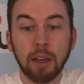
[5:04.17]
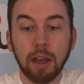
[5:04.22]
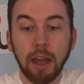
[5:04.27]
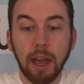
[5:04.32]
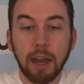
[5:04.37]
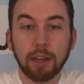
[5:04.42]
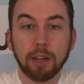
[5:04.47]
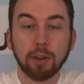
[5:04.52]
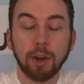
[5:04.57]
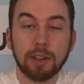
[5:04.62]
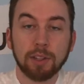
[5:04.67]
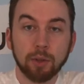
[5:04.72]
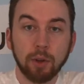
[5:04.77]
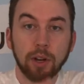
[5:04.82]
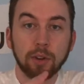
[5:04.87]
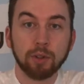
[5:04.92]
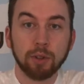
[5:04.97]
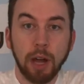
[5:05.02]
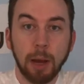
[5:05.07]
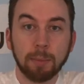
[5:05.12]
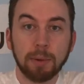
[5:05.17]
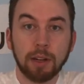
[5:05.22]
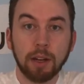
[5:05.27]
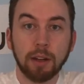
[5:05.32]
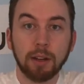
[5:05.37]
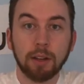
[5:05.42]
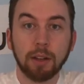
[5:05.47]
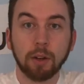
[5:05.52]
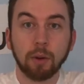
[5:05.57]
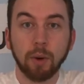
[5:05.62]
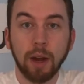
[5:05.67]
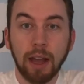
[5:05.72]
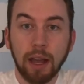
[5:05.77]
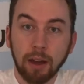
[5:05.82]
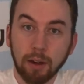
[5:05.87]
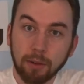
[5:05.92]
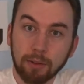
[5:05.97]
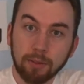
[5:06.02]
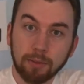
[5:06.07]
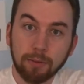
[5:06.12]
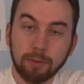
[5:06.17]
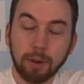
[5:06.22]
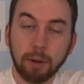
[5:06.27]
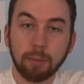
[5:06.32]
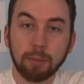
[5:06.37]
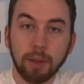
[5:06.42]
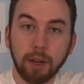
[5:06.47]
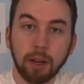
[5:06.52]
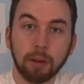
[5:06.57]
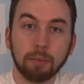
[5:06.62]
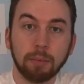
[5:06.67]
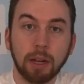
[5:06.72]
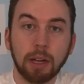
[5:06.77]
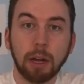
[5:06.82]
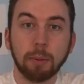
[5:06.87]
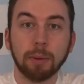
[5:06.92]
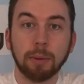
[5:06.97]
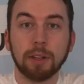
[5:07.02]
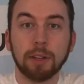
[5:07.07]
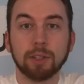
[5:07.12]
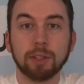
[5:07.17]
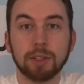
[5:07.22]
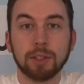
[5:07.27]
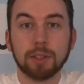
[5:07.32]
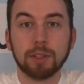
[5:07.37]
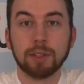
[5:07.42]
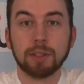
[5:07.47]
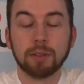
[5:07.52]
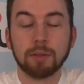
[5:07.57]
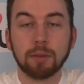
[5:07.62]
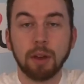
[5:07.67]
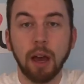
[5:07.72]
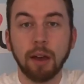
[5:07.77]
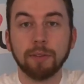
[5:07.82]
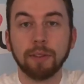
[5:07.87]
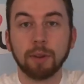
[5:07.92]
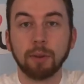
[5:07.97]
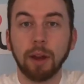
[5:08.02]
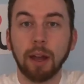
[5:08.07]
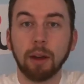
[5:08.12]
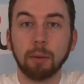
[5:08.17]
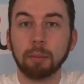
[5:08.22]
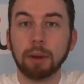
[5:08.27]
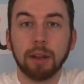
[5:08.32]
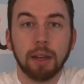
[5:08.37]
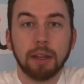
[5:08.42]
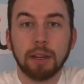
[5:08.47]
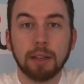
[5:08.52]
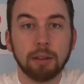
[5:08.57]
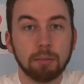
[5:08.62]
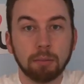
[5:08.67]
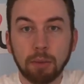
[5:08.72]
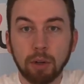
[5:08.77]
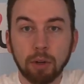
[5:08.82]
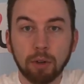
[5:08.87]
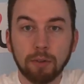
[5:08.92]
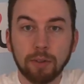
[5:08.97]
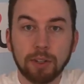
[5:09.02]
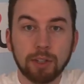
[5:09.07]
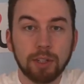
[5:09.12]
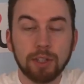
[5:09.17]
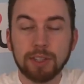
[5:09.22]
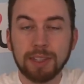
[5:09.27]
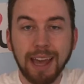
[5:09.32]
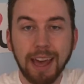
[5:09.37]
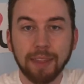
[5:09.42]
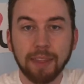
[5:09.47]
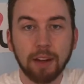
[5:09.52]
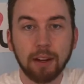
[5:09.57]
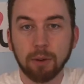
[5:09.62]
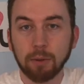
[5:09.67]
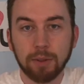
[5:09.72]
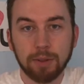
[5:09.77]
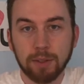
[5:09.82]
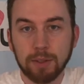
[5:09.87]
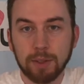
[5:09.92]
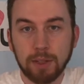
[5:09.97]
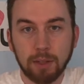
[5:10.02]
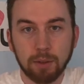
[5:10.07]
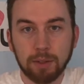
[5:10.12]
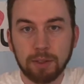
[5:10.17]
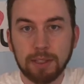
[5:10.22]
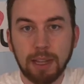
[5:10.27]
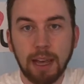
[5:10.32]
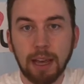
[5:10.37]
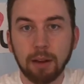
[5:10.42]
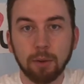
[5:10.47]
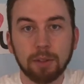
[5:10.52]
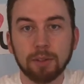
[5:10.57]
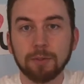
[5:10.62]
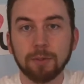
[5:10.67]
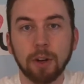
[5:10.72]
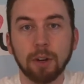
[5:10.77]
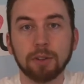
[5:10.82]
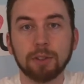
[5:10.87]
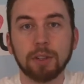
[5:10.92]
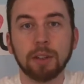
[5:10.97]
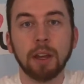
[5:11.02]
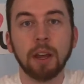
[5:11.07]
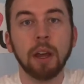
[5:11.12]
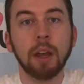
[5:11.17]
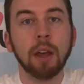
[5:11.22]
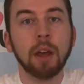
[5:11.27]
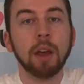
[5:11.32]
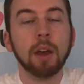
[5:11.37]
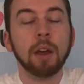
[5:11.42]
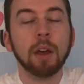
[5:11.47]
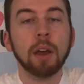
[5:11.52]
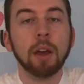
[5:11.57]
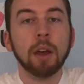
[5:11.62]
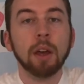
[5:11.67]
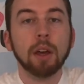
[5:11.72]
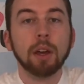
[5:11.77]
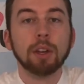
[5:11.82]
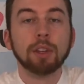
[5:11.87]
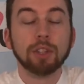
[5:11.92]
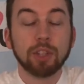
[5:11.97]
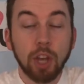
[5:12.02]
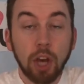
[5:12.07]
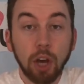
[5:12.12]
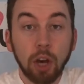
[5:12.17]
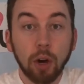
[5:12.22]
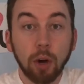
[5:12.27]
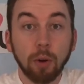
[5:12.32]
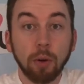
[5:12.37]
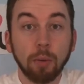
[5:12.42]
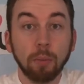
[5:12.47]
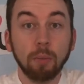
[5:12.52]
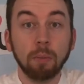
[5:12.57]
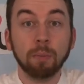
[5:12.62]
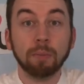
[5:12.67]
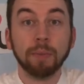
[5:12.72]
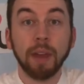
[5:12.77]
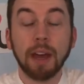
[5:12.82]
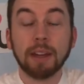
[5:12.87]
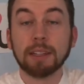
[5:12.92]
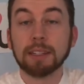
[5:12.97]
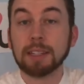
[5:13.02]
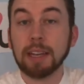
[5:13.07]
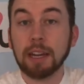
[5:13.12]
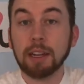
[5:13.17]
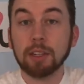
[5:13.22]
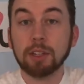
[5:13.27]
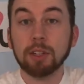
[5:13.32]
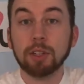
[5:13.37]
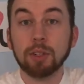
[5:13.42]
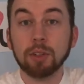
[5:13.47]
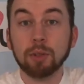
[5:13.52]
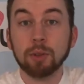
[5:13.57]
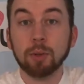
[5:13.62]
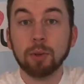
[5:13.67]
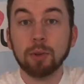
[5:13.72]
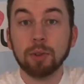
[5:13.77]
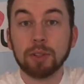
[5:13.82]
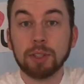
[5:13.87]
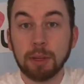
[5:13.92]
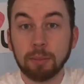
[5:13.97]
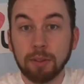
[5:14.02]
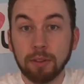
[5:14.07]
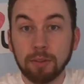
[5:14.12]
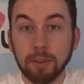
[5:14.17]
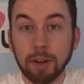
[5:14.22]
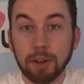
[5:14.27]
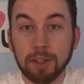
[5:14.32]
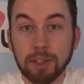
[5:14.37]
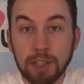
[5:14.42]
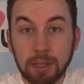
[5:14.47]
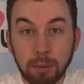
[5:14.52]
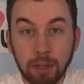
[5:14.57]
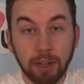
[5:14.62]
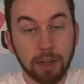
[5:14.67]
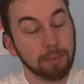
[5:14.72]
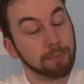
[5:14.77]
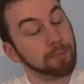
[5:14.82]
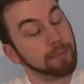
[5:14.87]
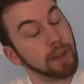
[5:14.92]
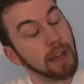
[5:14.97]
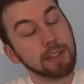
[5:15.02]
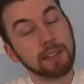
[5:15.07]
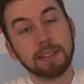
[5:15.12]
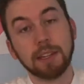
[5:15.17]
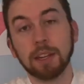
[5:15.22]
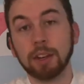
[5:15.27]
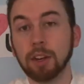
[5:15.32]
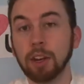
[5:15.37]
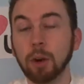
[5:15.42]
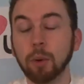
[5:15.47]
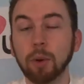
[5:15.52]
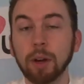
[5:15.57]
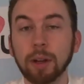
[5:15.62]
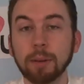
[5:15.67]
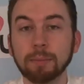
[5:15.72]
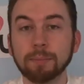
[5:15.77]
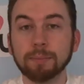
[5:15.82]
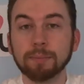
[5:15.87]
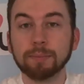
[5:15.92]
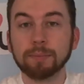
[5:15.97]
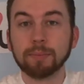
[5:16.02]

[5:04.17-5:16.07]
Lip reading: And, you know, I sort of dropped it onto the ground from, you know, a couple inches off the ground, but it didn't move. It just sat there. It was dead. It was frozen. So I decided to do something very similar. I said, you know what?